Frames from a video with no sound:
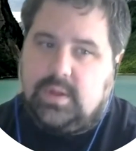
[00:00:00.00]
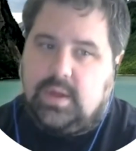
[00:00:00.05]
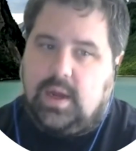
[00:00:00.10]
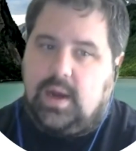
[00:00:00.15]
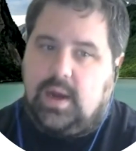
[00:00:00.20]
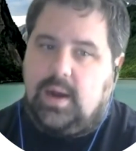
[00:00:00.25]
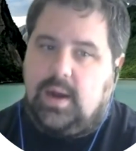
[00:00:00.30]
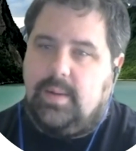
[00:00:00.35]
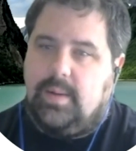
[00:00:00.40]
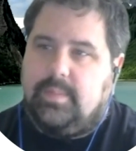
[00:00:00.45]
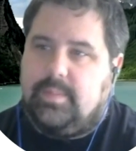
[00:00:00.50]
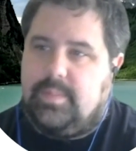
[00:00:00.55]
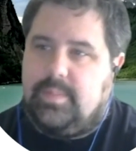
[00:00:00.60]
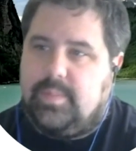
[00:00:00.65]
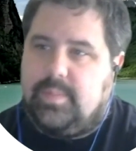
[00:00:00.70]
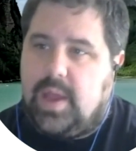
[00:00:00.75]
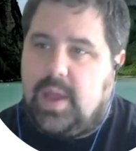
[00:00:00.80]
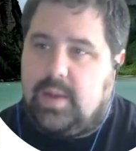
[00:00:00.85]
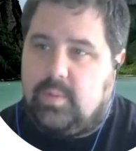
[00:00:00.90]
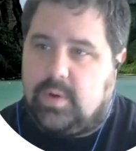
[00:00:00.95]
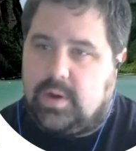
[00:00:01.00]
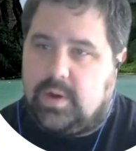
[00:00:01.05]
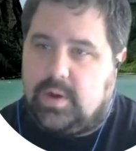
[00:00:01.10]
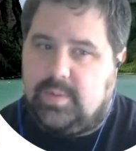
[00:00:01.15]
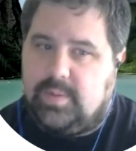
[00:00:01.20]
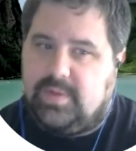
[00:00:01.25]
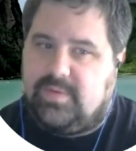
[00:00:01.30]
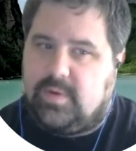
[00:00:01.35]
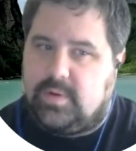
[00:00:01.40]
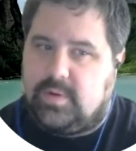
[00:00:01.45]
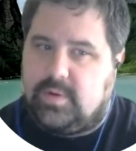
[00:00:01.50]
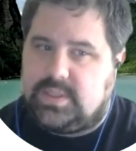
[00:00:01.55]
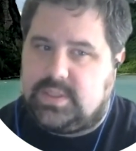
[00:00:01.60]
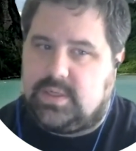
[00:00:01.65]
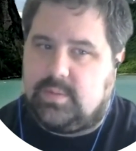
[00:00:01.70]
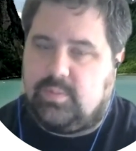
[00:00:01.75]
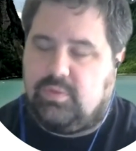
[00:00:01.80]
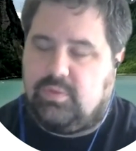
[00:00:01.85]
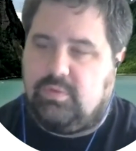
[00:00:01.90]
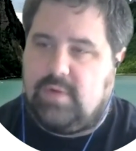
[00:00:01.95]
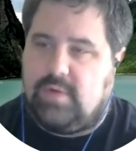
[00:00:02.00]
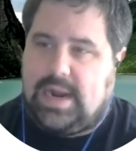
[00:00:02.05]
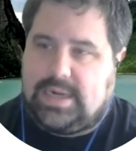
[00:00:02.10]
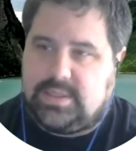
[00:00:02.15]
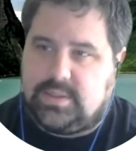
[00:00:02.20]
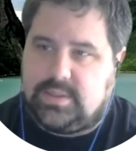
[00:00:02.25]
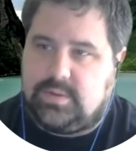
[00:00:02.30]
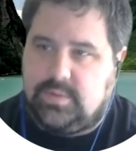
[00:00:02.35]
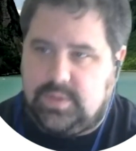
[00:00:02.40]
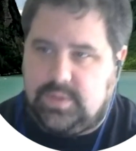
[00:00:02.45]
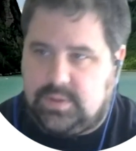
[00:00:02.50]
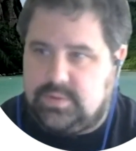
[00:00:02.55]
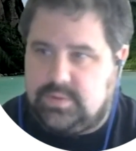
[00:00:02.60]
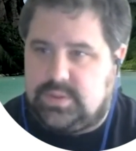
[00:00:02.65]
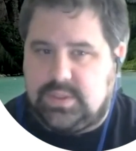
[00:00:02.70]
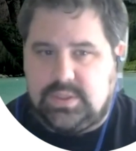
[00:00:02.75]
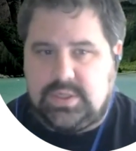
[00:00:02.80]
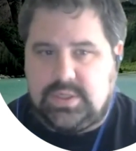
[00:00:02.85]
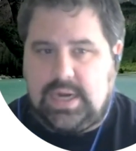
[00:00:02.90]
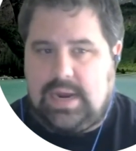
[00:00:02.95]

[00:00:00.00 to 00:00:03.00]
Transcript: And we're going to be focused on practical usage,